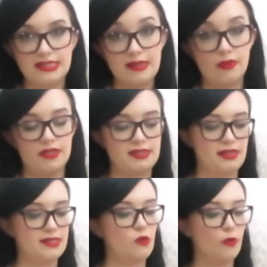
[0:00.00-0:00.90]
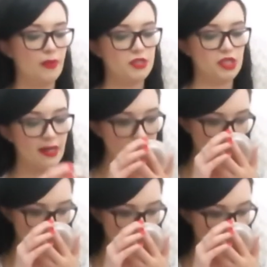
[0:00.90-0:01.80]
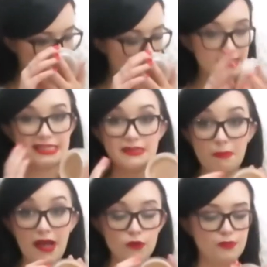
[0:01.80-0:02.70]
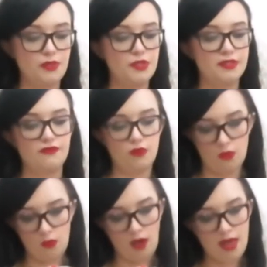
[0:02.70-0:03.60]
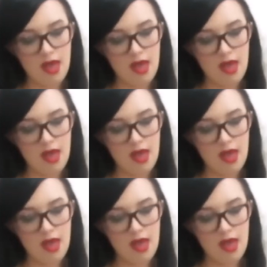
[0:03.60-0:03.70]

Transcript: similar to this on a budget. It smells beautiful,